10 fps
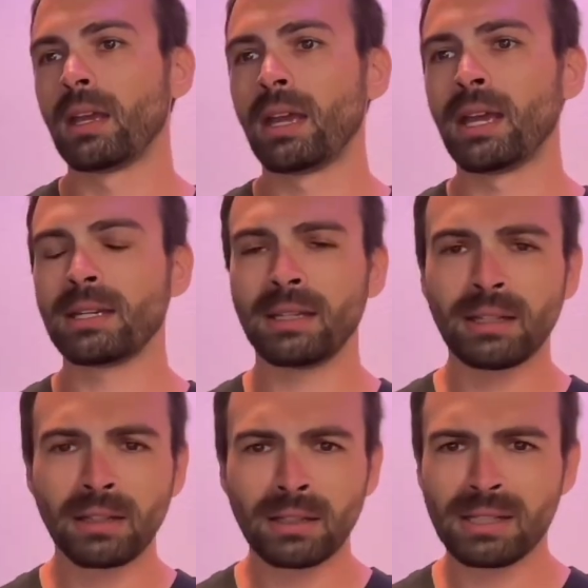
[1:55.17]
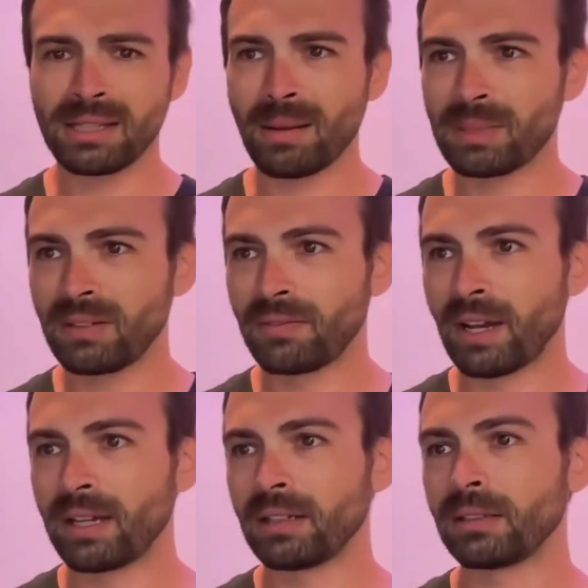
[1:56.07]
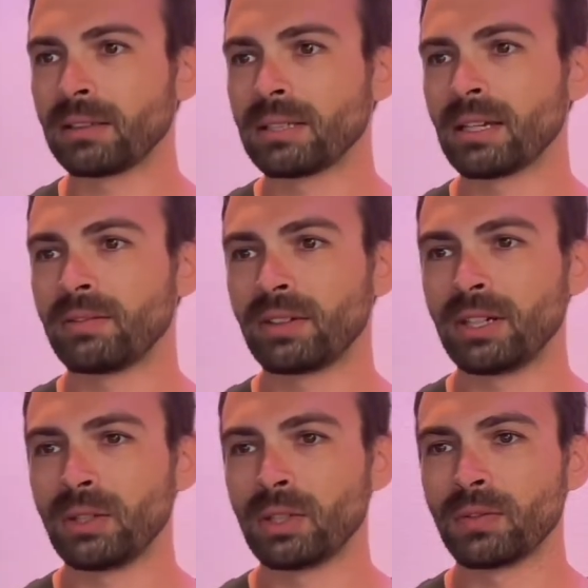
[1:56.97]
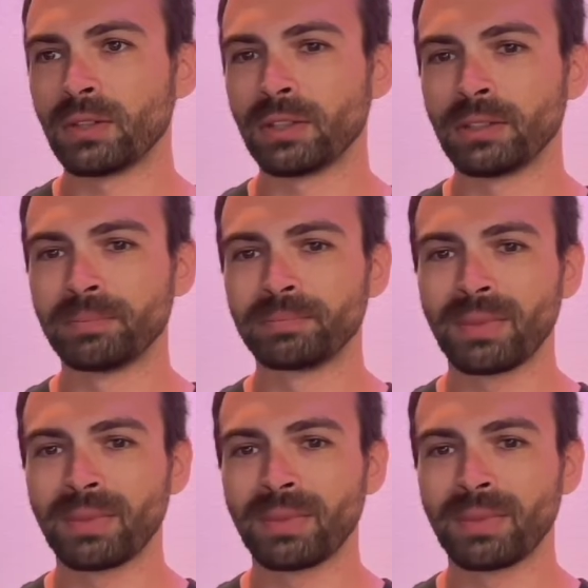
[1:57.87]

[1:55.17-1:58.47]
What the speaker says: And here's an empty file. It's not very useful.